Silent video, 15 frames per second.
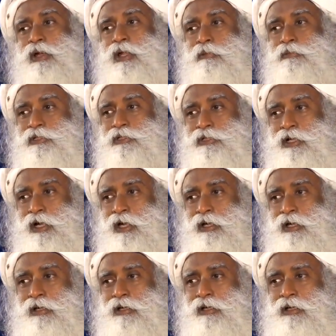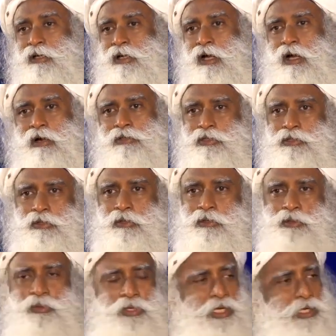all empty sky. How is it
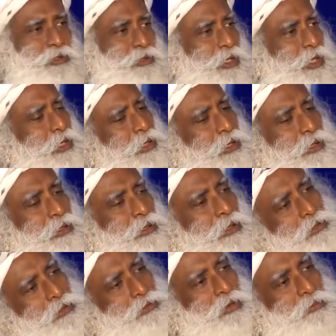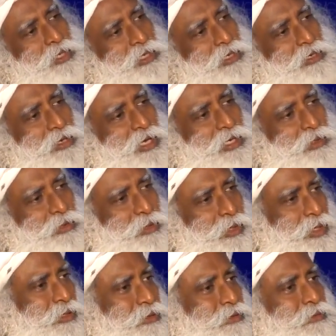going to rain today? No, Swami, it'll rain
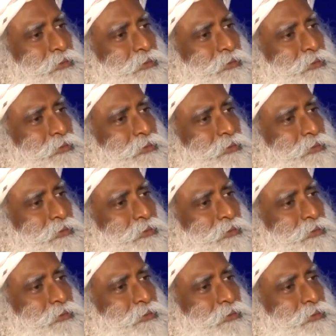today.